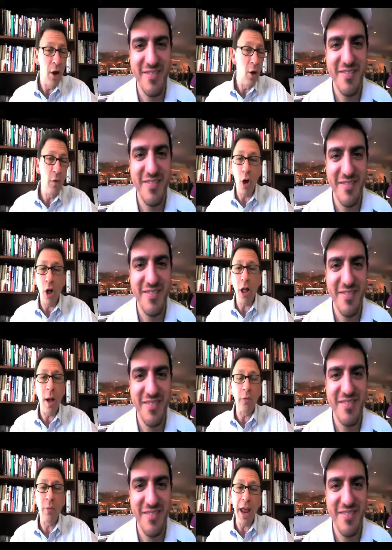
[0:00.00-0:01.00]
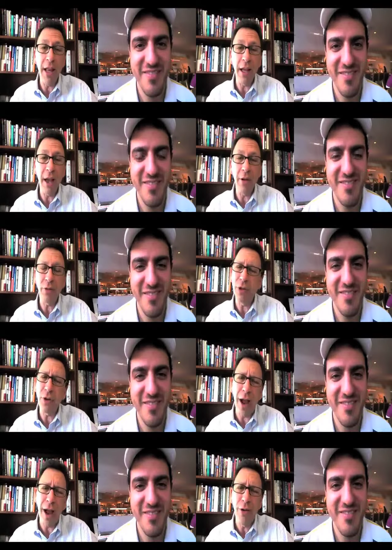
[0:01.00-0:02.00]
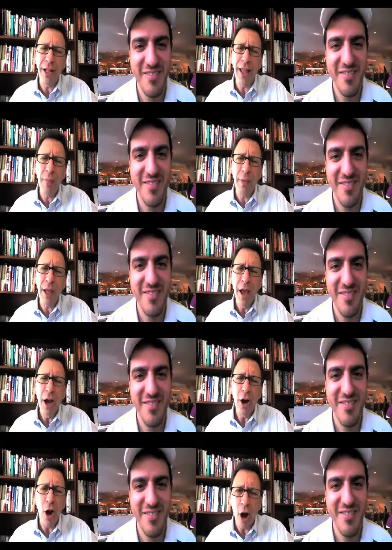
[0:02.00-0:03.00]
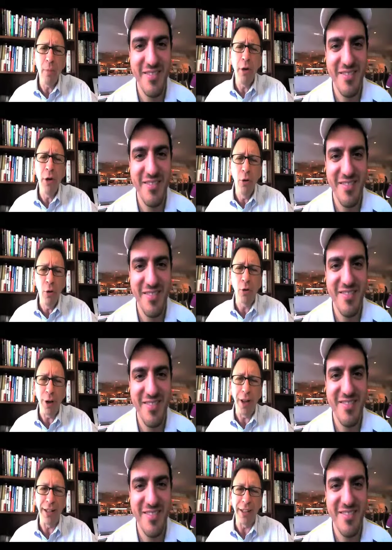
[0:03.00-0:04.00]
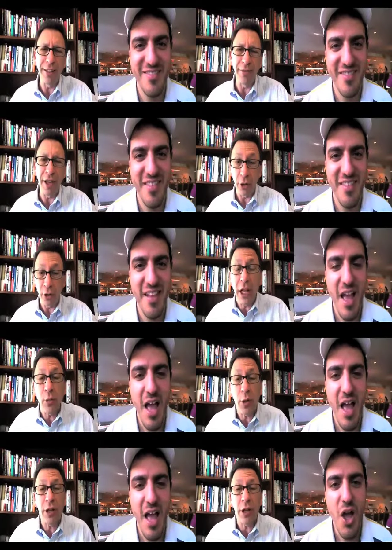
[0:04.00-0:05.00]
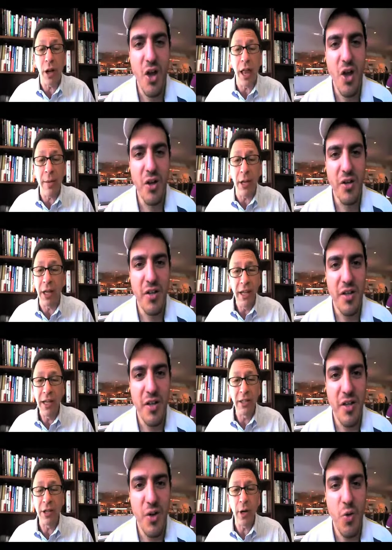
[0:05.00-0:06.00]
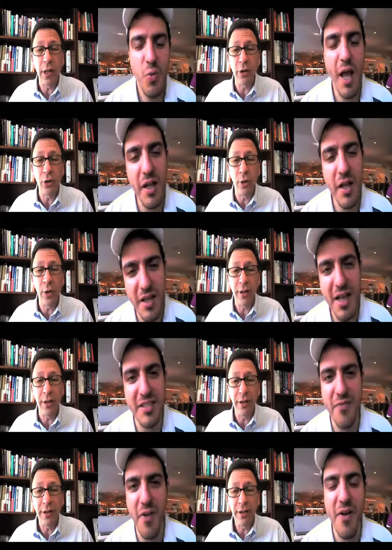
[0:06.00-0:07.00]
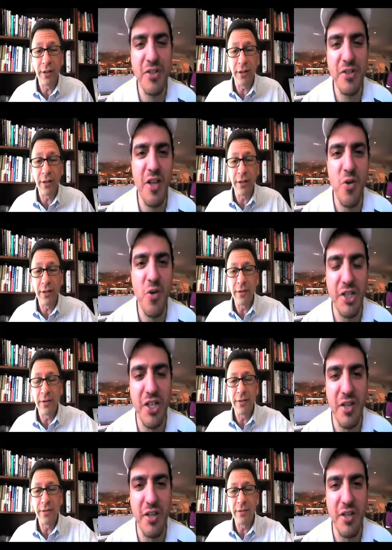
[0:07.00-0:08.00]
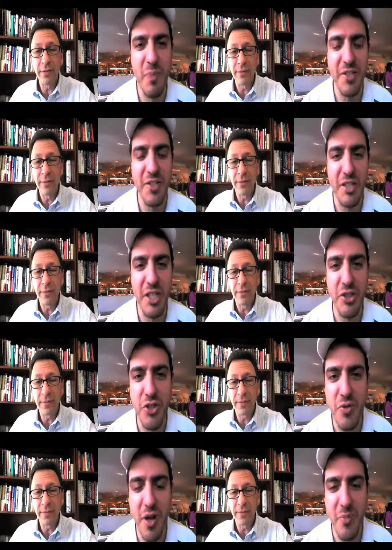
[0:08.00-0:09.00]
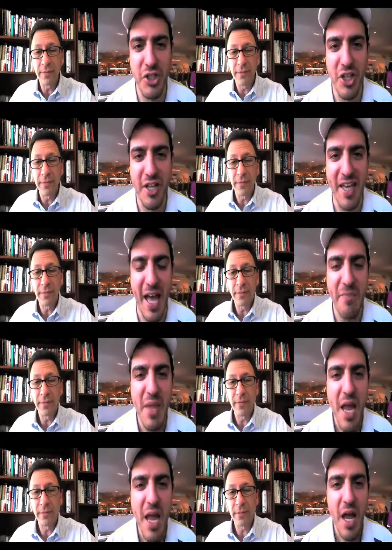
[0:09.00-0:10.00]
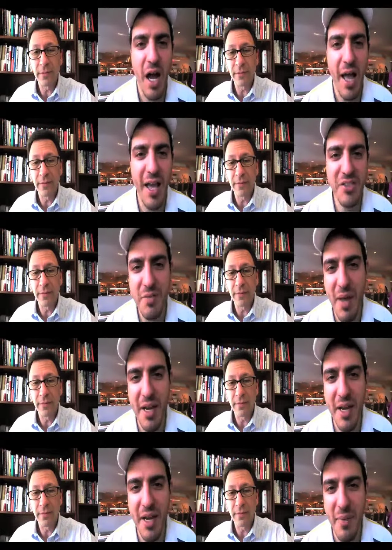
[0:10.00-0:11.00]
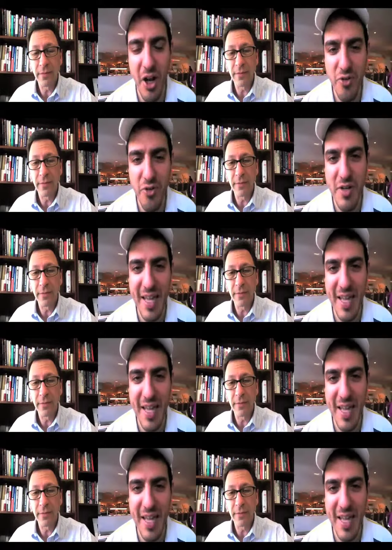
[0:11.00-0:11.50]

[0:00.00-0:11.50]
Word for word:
Speaker 1: who've all come from eighty countries. So how can they be carbon neutral on this event? Because that's what they're claiming. Is there
Speaker 2: anything well, to it? It's a very interesting question. There's basically two numbers to look at. Uh, estimated about one hundred